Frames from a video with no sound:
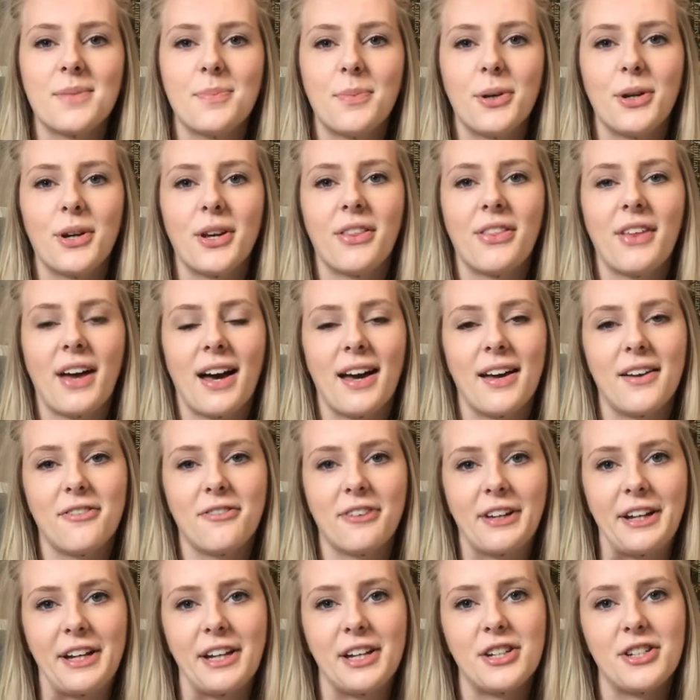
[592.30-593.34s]
book that I
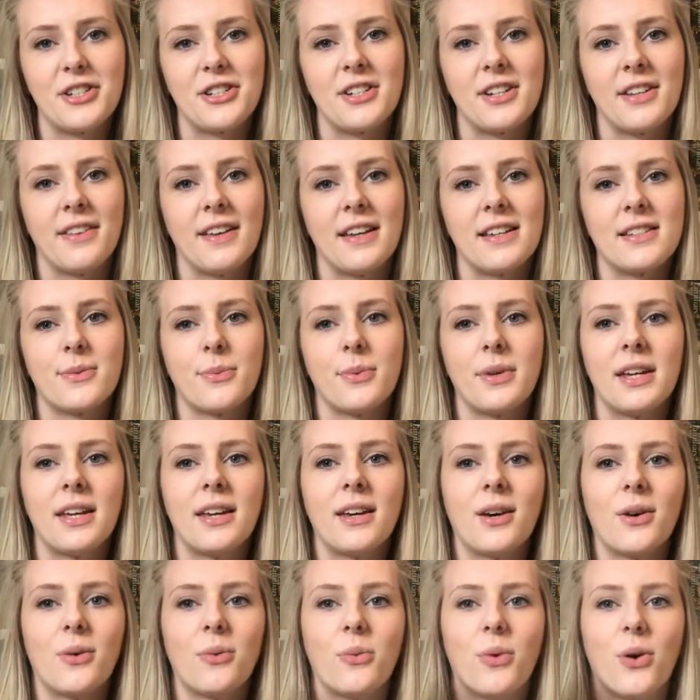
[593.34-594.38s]
finished this
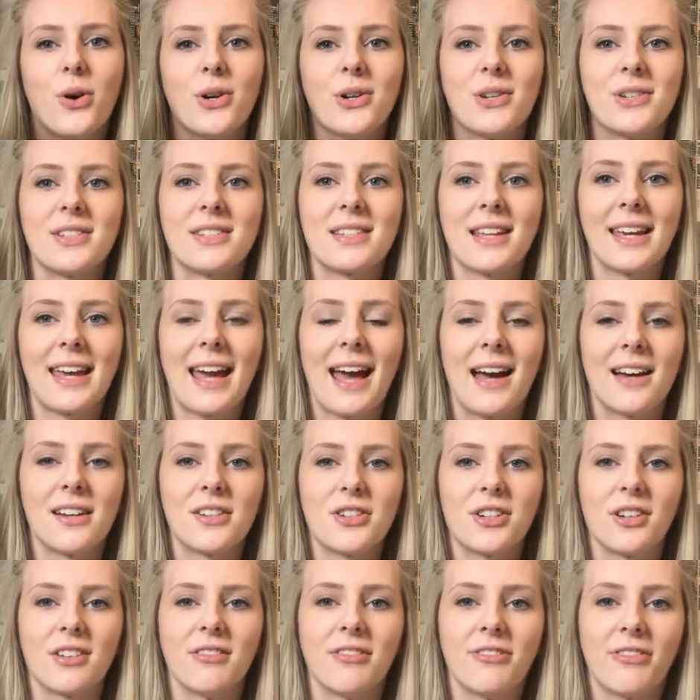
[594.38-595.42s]
week was
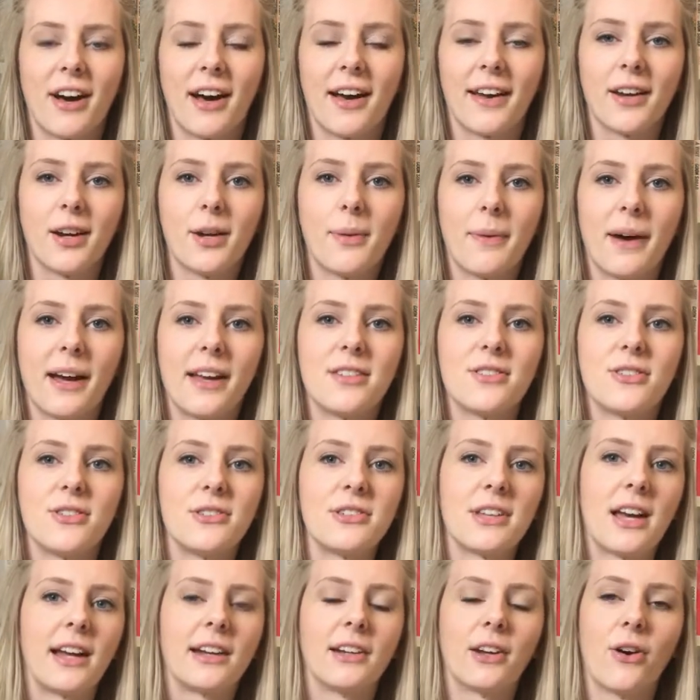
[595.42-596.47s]
Catching Fire by
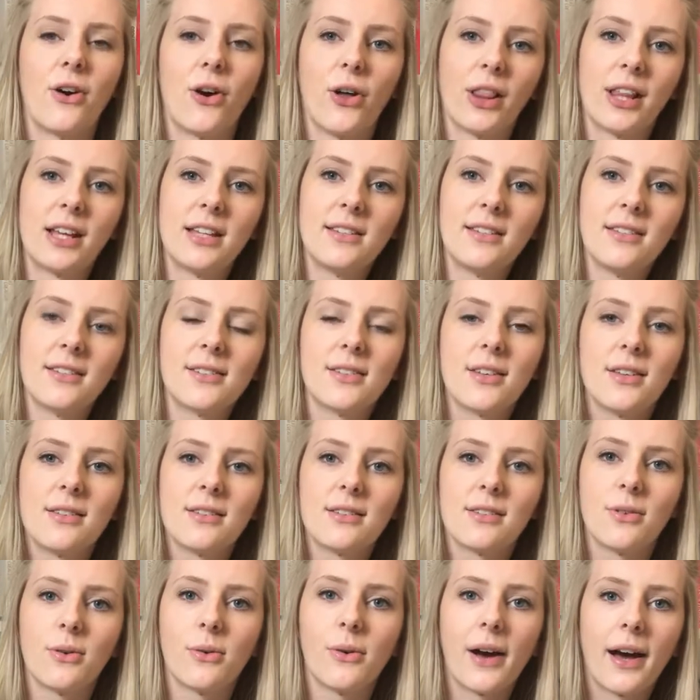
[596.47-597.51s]
Suzanne Collins.
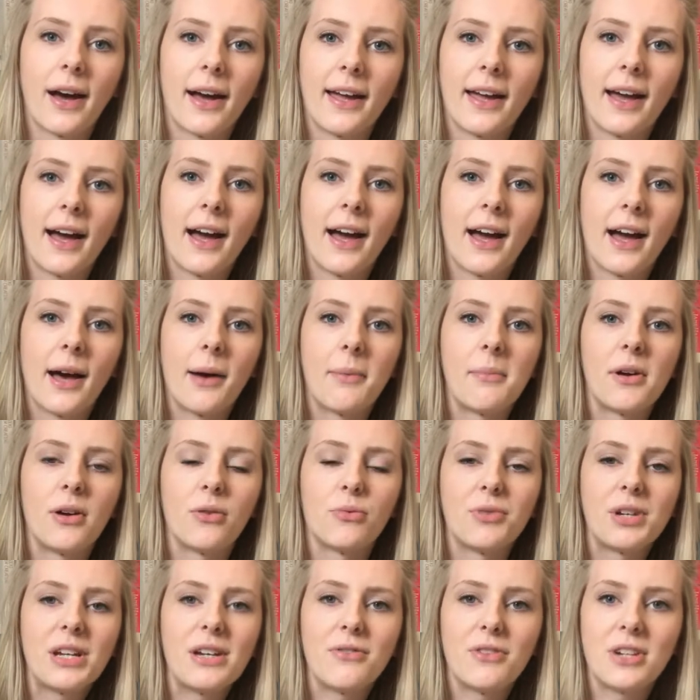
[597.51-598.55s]
So I am
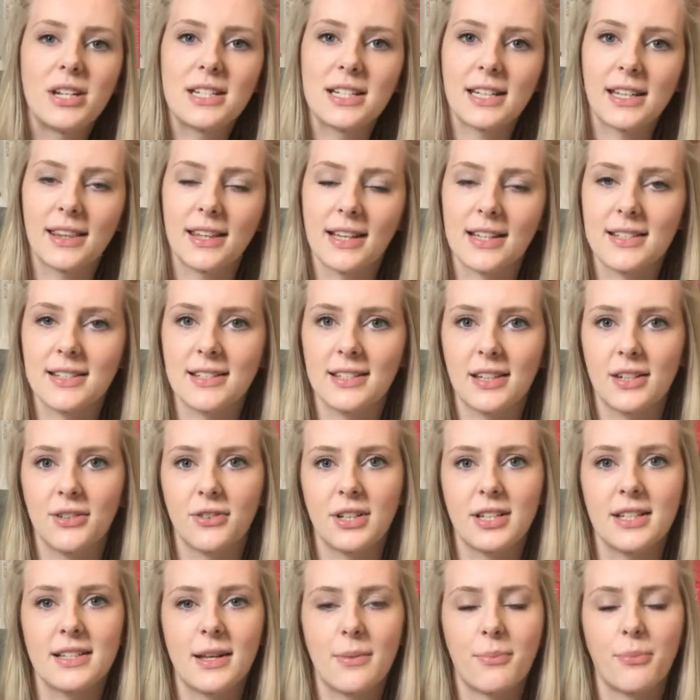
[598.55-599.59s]
rereading this
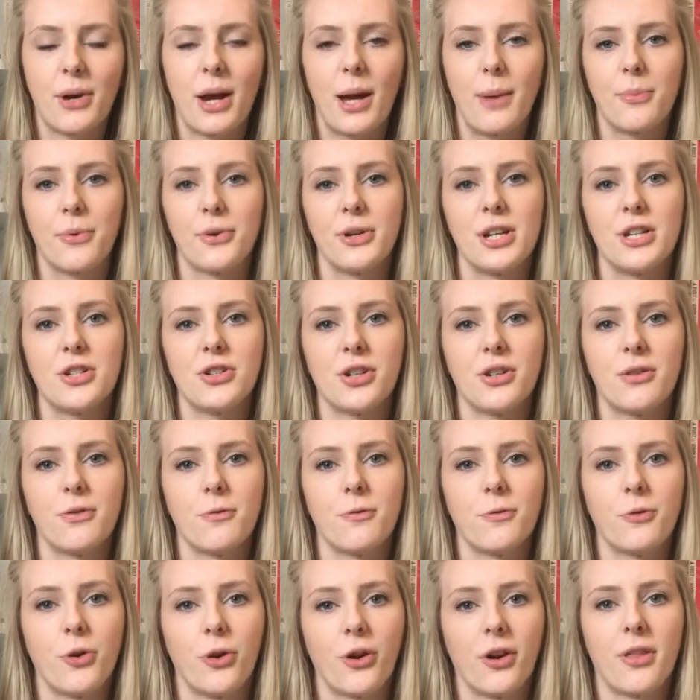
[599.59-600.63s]
series in preparation
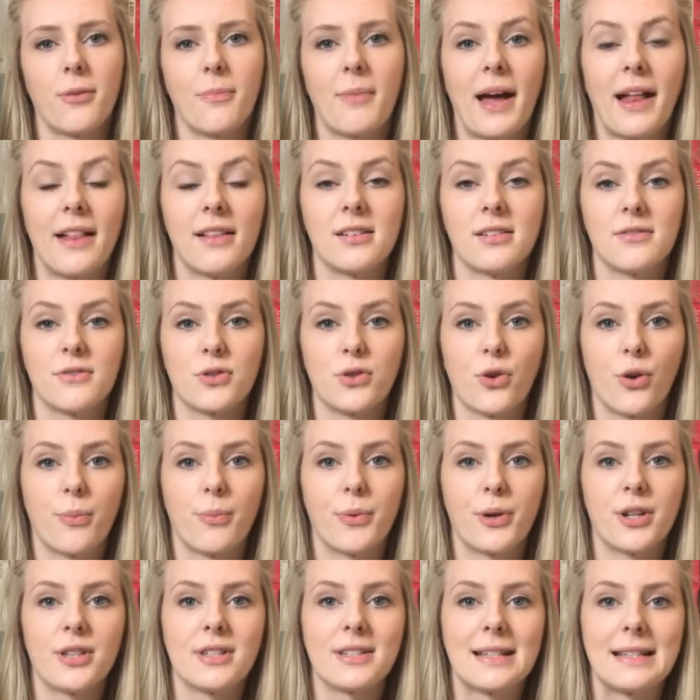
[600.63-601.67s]
for The Ballad of
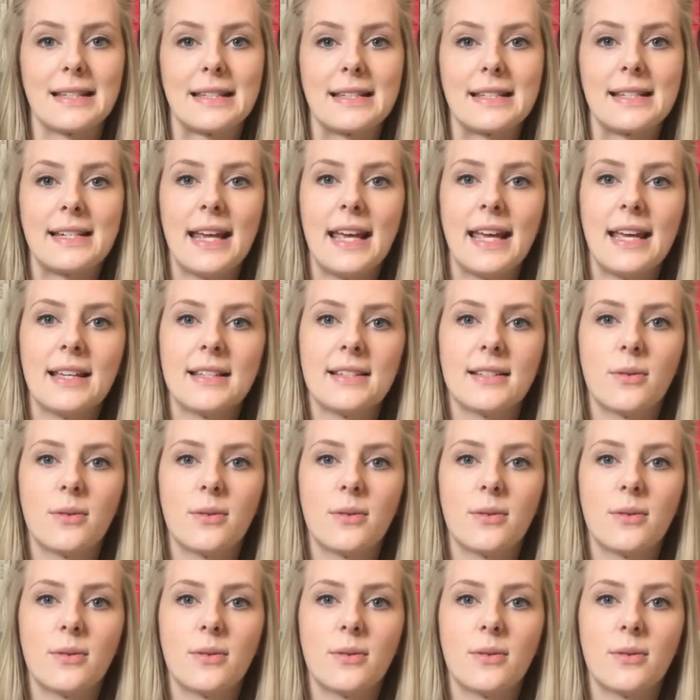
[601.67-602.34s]
Songbirds and Snakes,